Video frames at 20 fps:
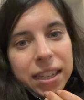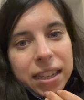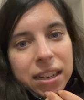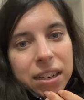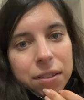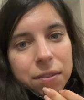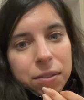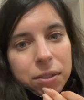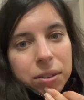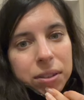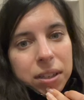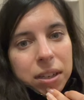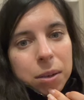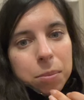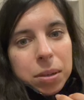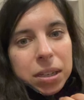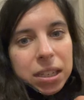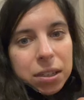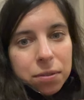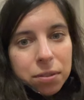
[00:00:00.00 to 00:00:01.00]
And I feel it's going
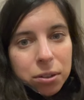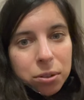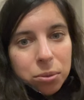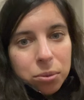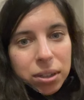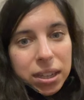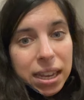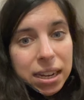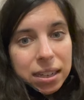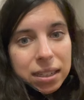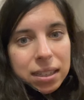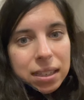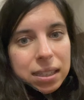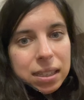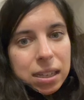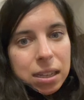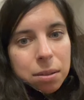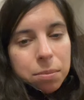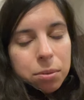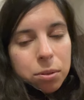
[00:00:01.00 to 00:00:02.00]
to be difficult getting to
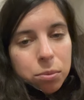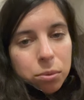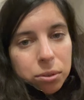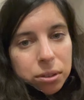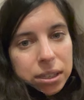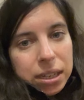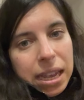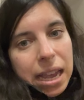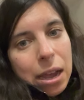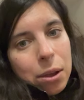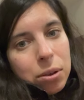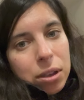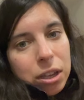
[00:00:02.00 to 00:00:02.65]
sleep, but we'll see how it